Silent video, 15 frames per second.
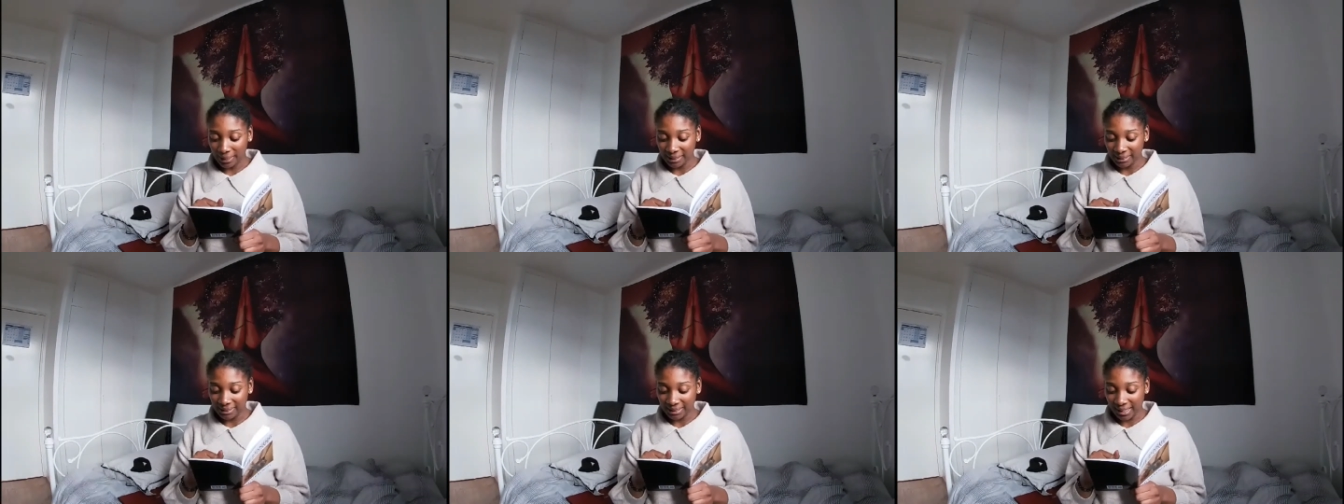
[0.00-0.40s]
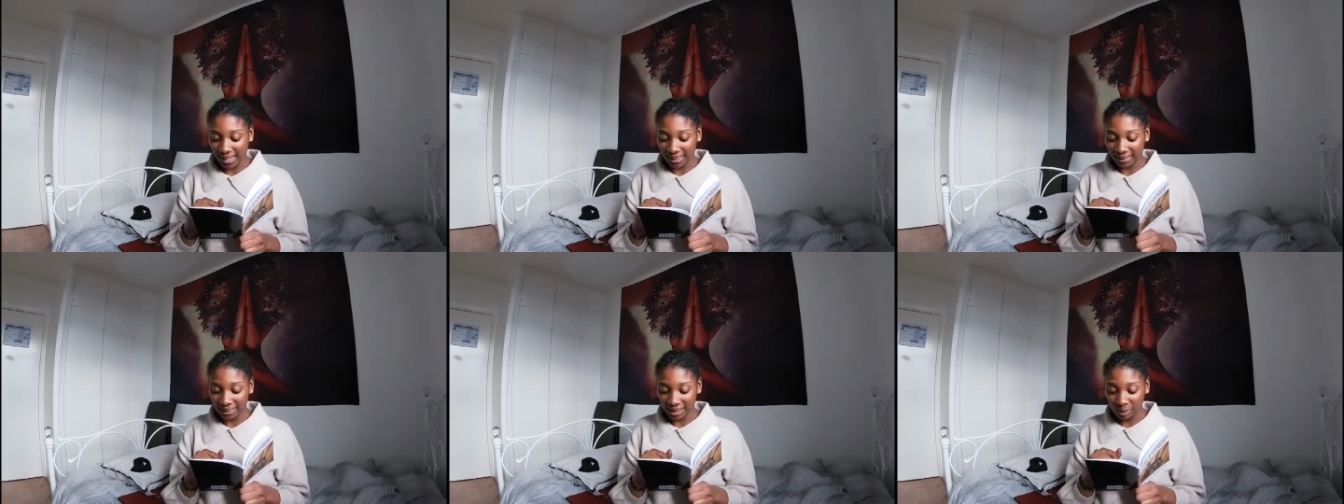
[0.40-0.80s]
is
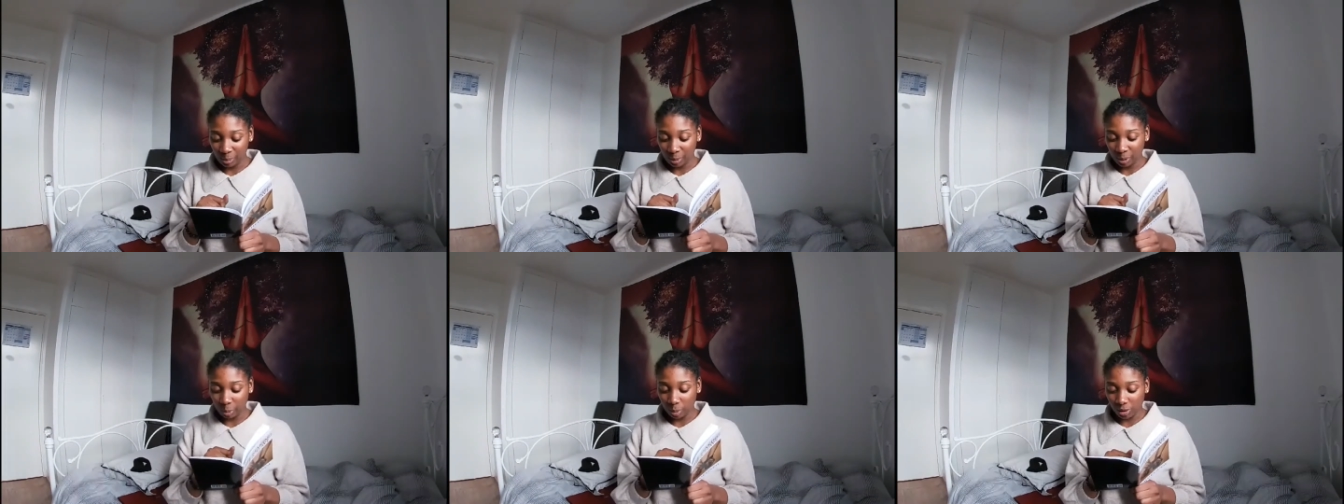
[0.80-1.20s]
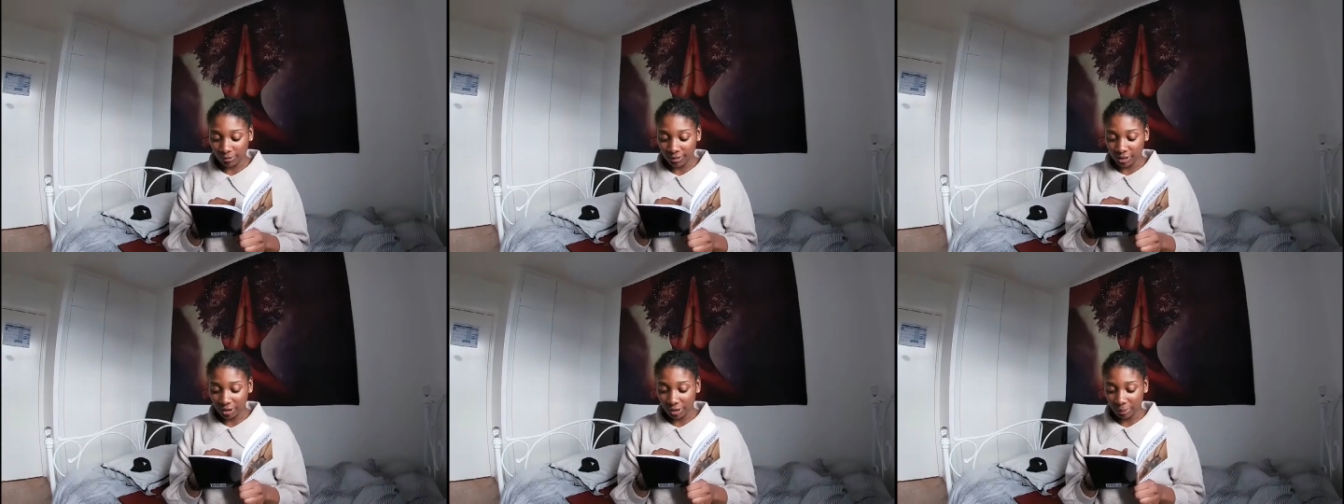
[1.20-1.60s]
that he would
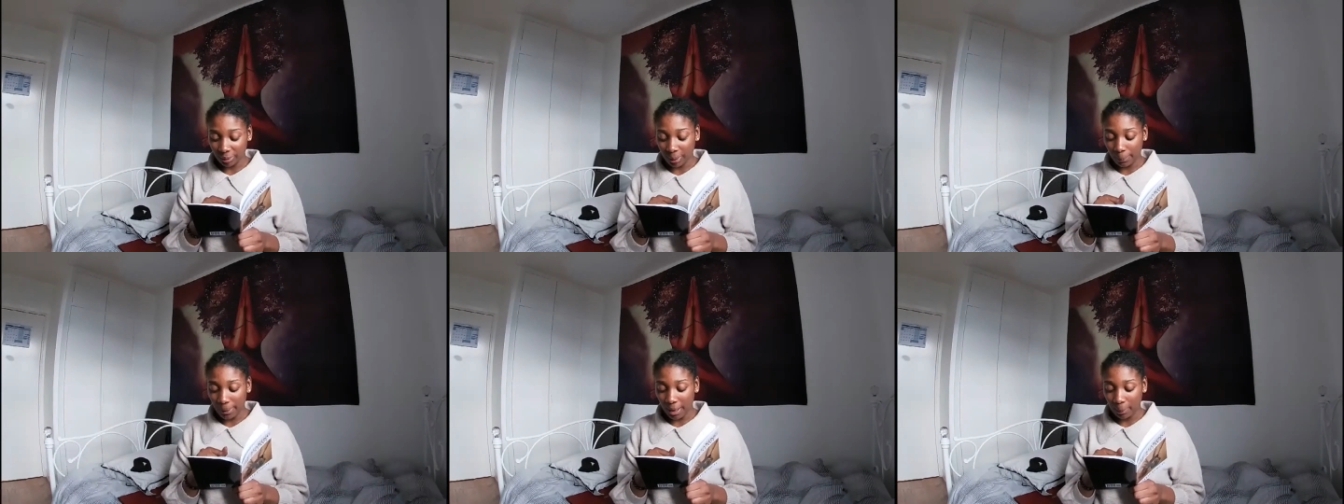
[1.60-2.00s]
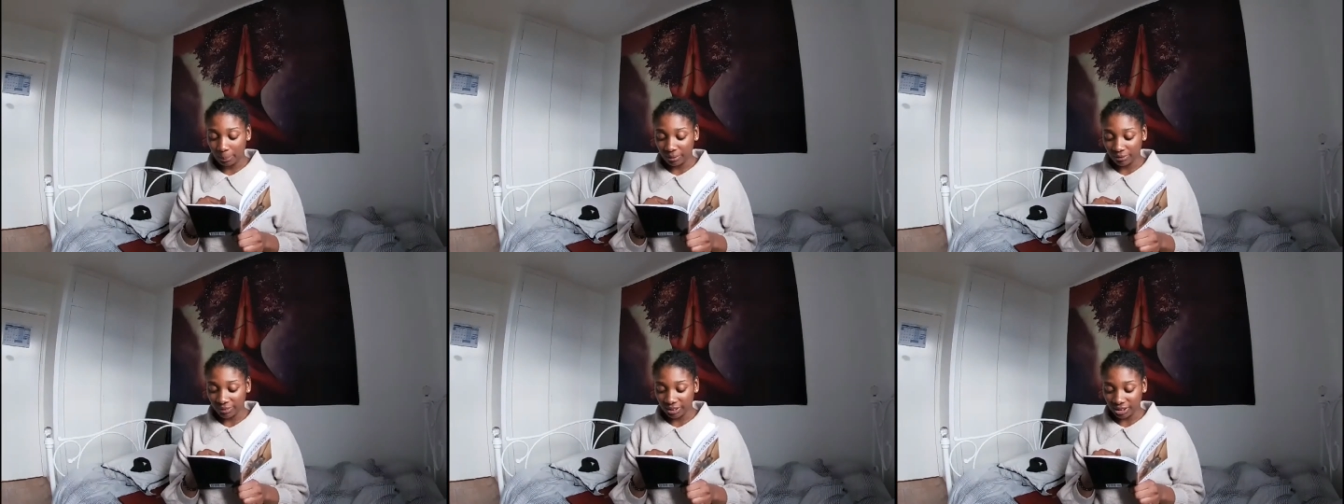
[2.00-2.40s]
worry you about
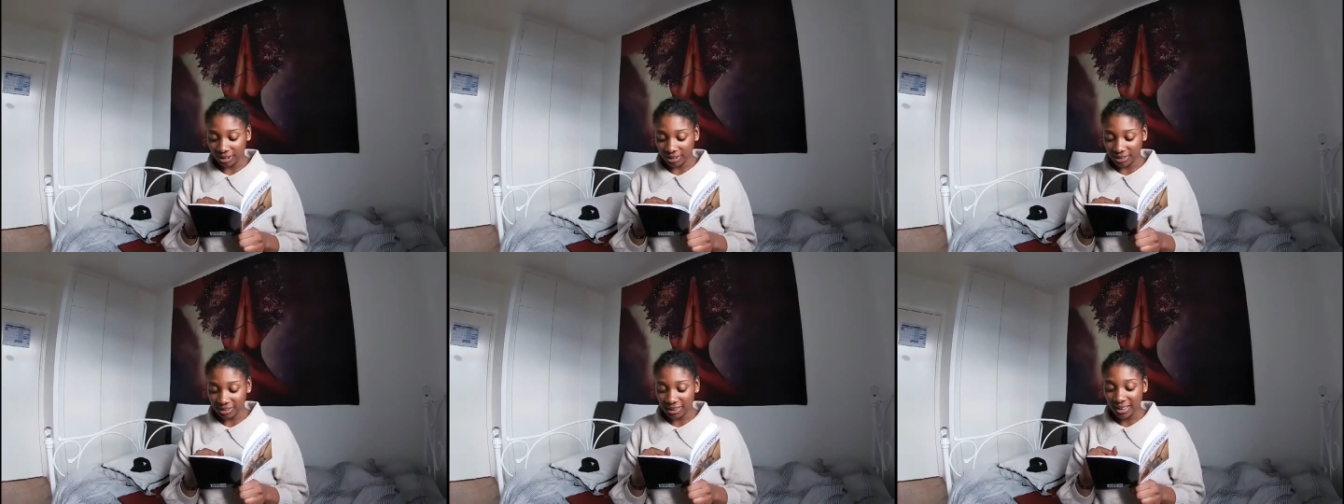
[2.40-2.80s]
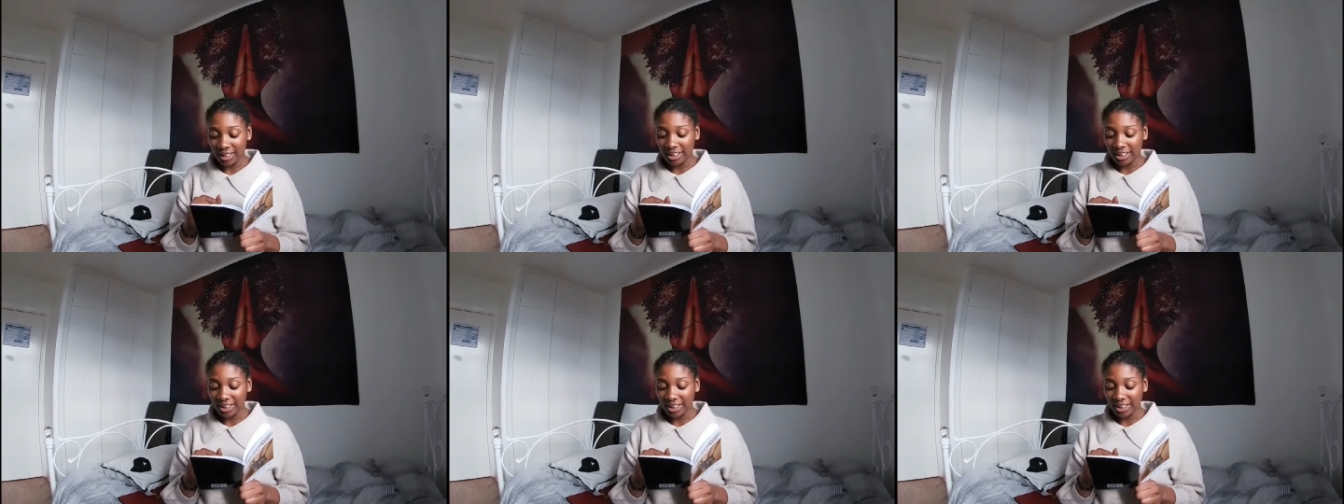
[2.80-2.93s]
provisions